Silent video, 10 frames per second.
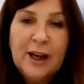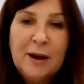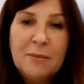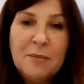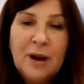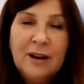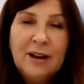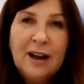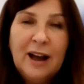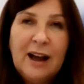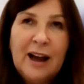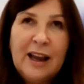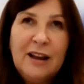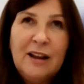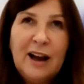Um,
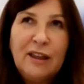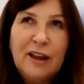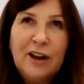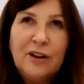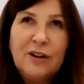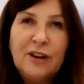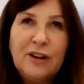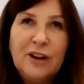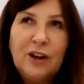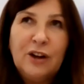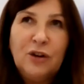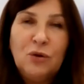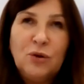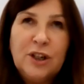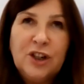I I think you
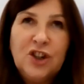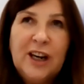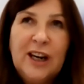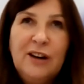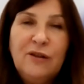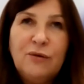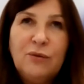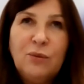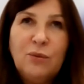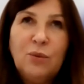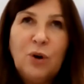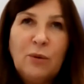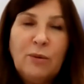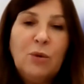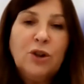know to achieve where
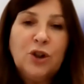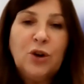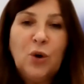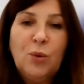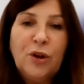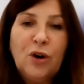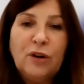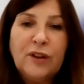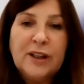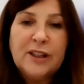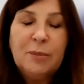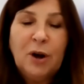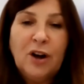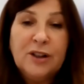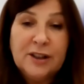we want to go with all of this
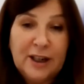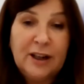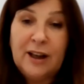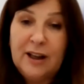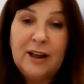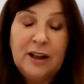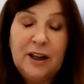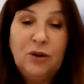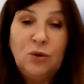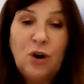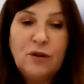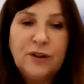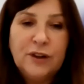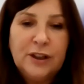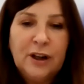because it, you know
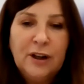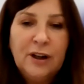COVID and